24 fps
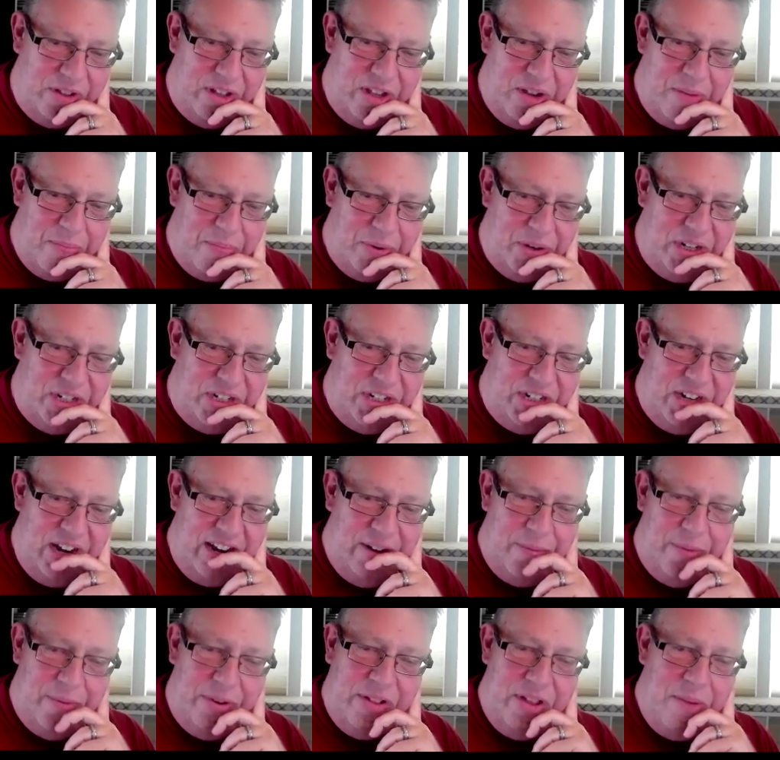Really
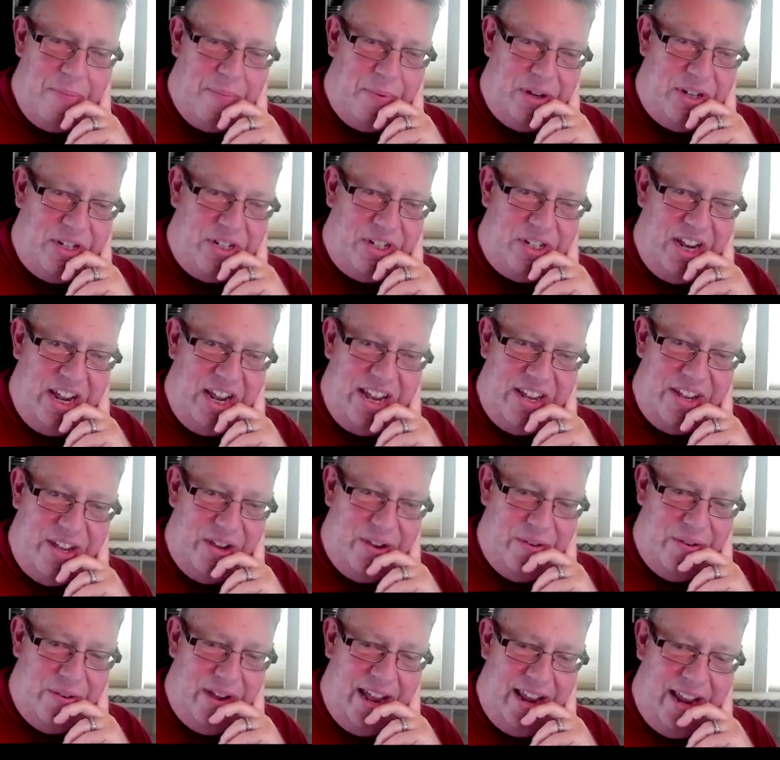appreciate it. Really appreciate
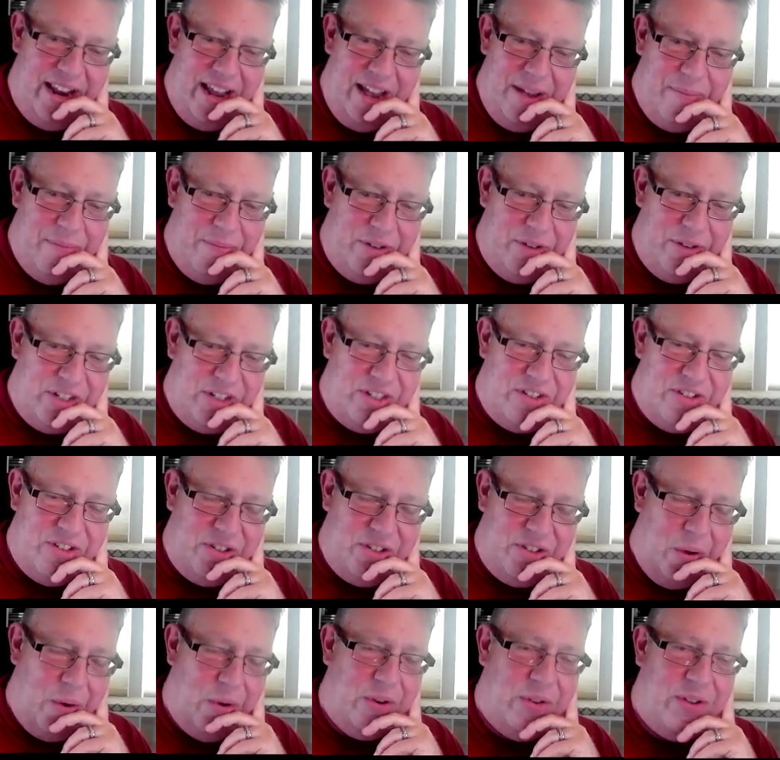you, and I'm just
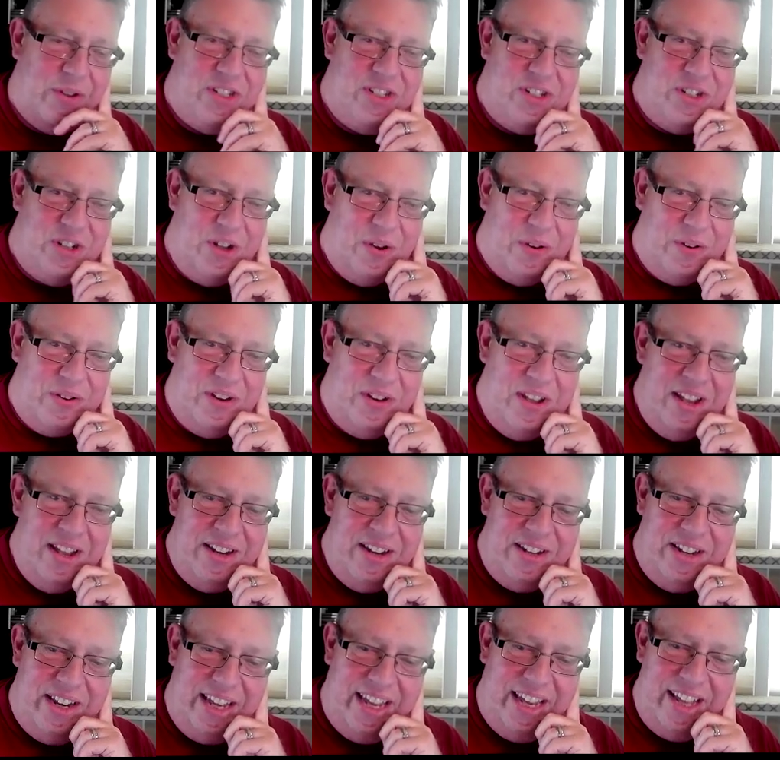totally stoked
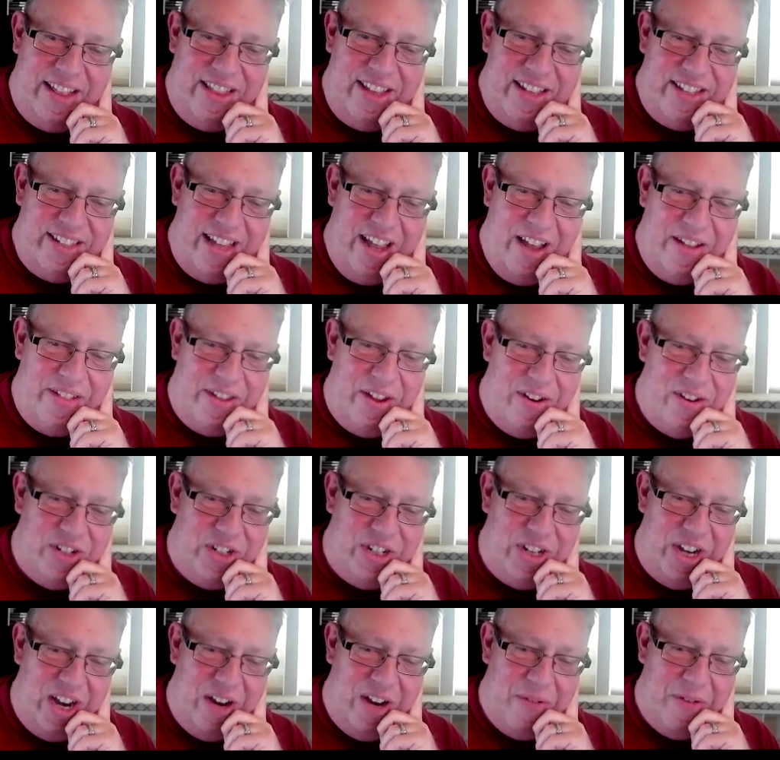to get this out there
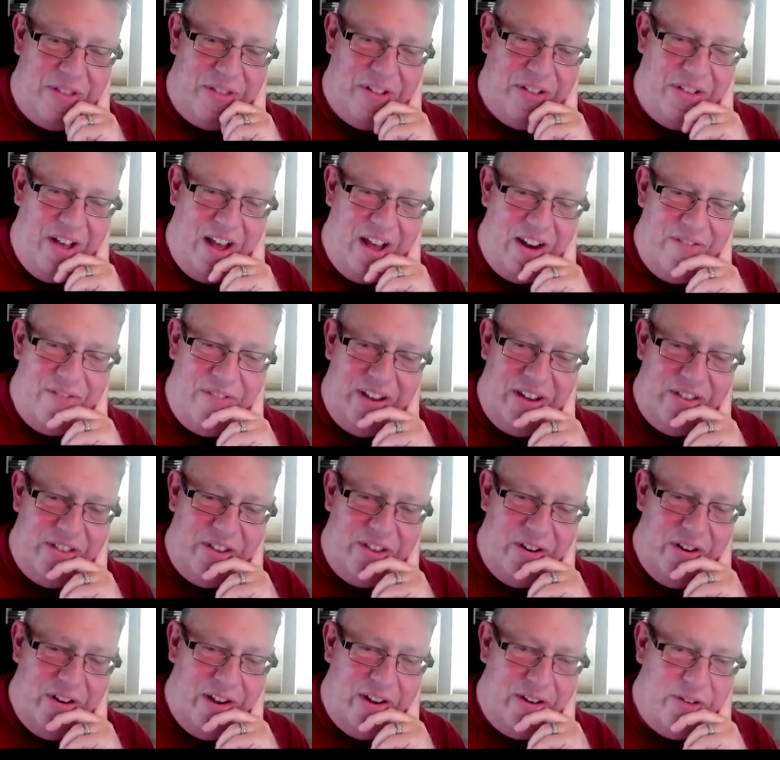and share it with a lot of
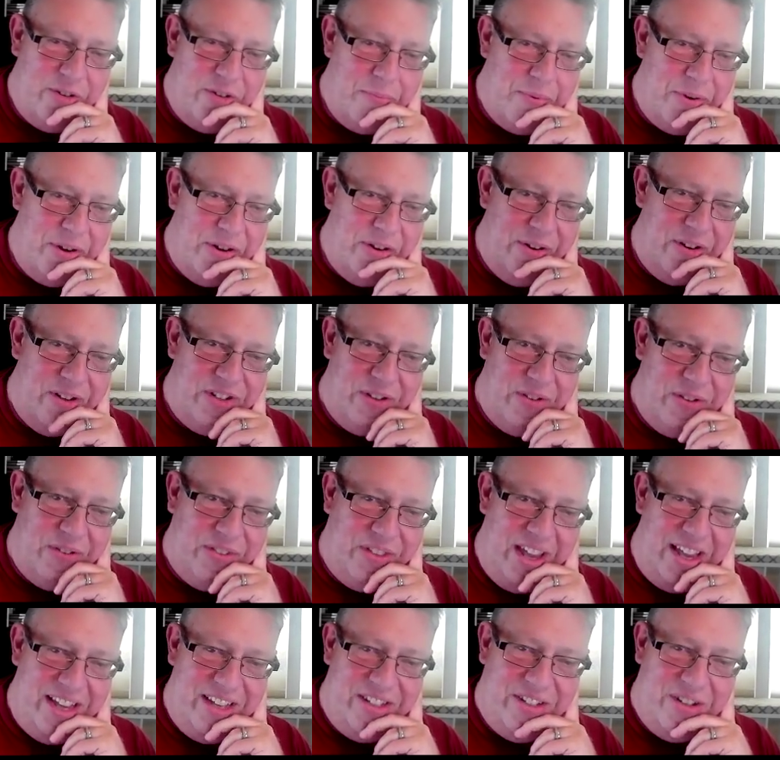other entrepreneurs.
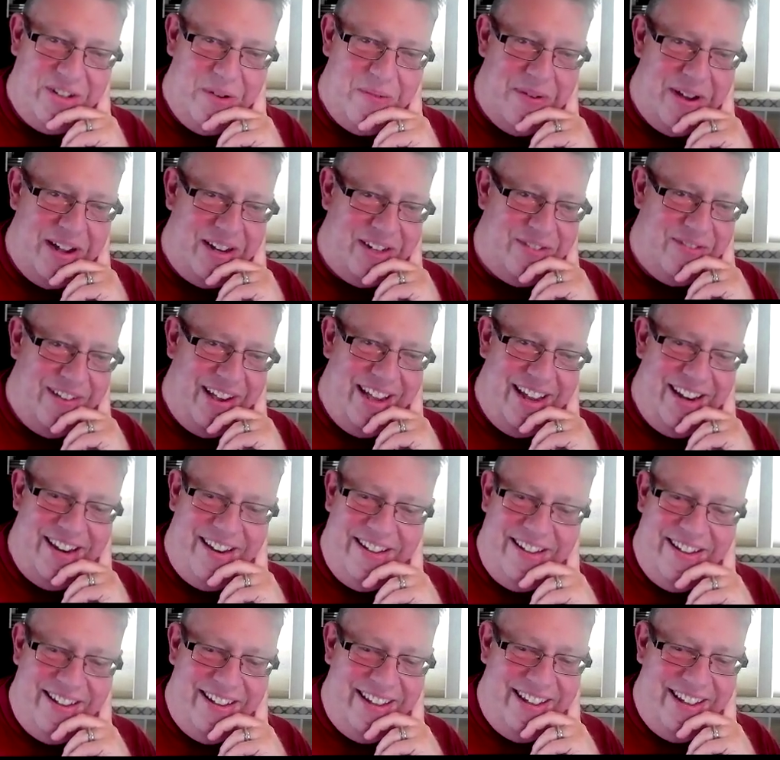So thanks so much, man.